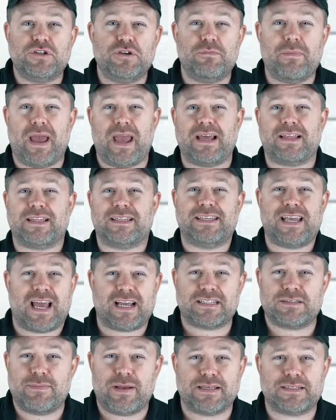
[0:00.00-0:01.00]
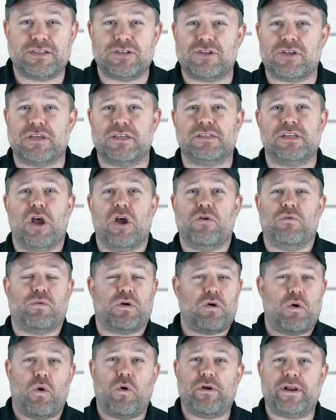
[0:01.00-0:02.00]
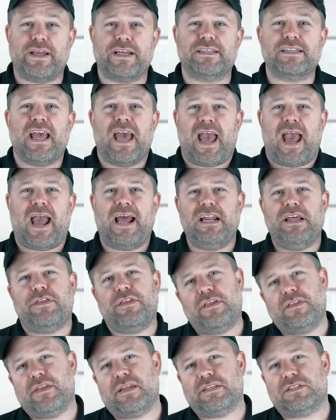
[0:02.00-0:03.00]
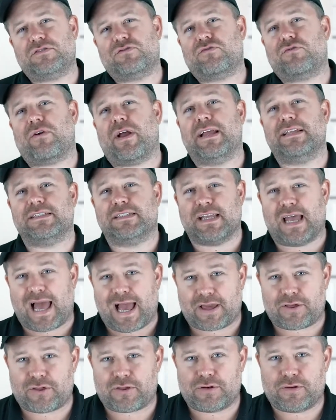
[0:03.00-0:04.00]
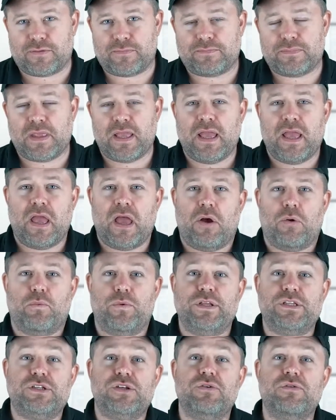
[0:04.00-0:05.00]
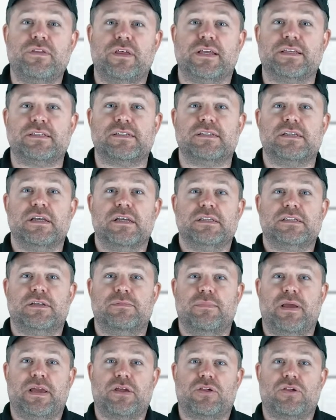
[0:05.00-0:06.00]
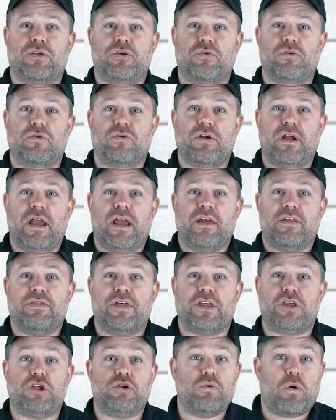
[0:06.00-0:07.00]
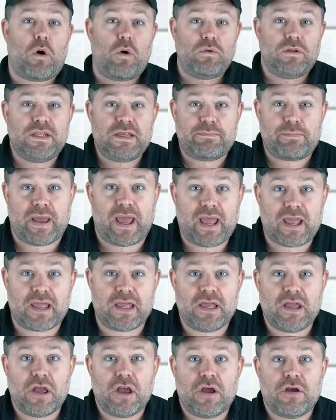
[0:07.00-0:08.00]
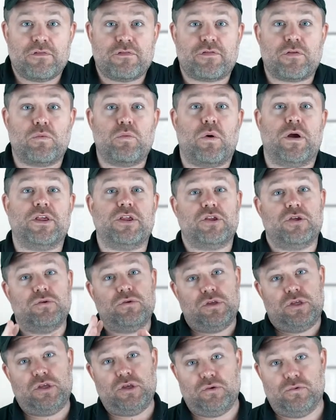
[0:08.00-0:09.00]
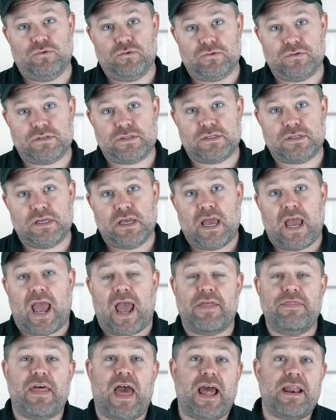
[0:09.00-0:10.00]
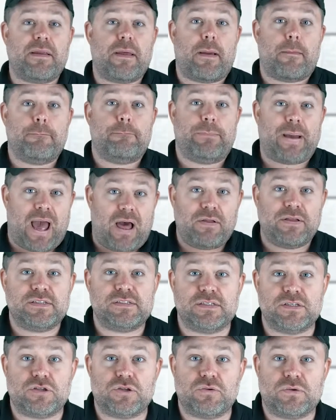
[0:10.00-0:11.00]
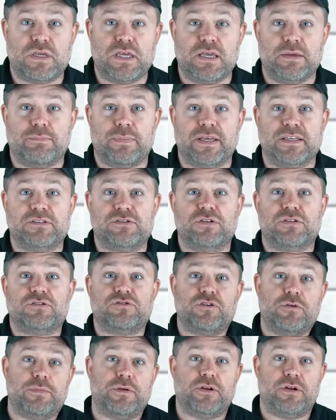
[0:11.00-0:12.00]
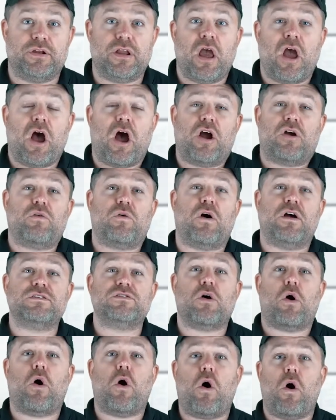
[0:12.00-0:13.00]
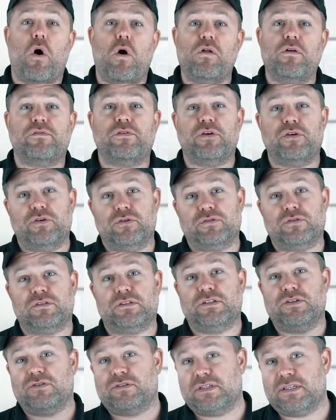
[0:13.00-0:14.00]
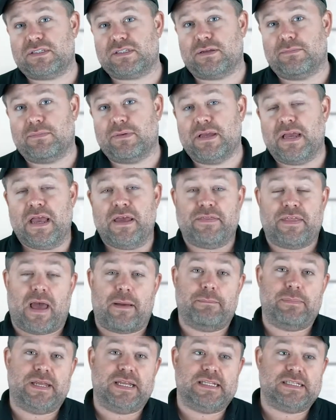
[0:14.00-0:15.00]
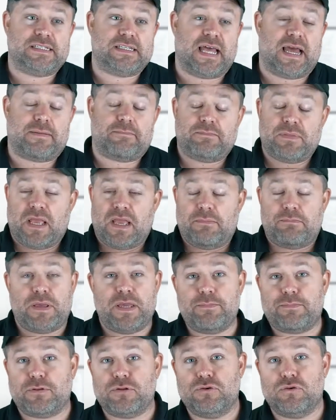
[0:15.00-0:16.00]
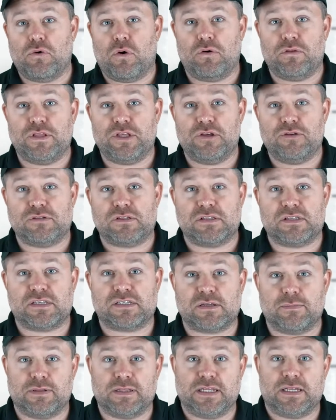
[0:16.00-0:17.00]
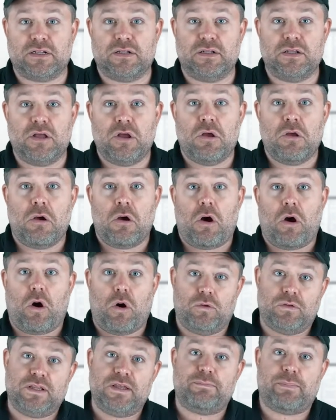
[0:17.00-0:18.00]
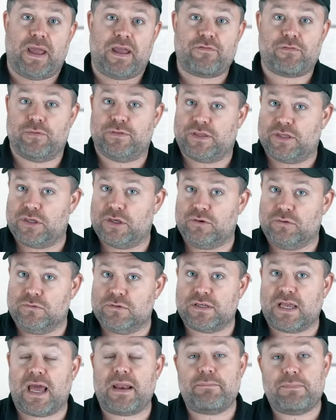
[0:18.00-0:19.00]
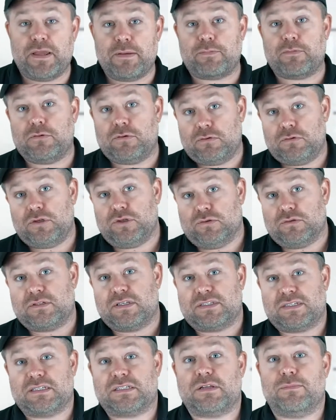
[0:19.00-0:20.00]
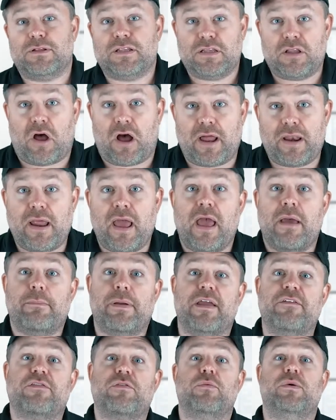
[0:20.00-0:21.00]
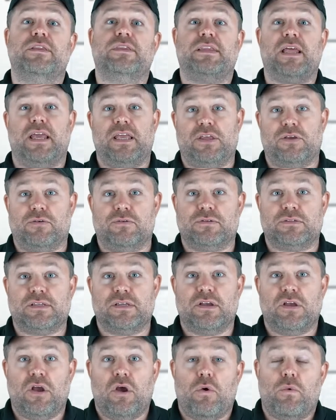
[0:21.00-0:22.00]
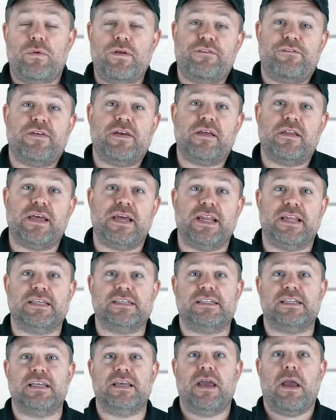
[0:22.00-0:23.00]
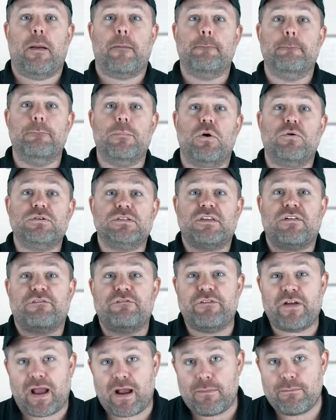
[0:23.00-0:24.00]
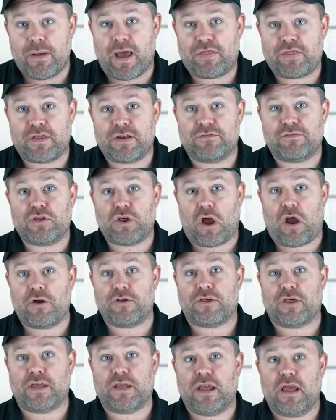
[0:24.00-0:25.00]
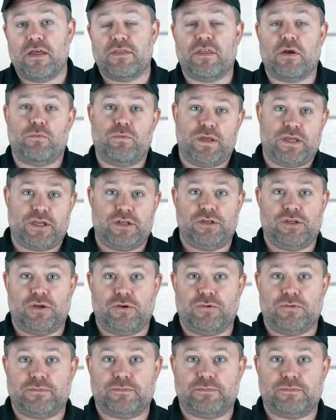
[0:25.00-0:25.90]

make, text messages, recordings, anything that is transactional. We do this to make sure that you only pay for what you use, and that balance that you keep is distributed across all of your users in your system. That means that people who only use the system a little only pay for what they use, and people who use the system a lot pay for what they use. We feel it is the most fair method of charging that we could do.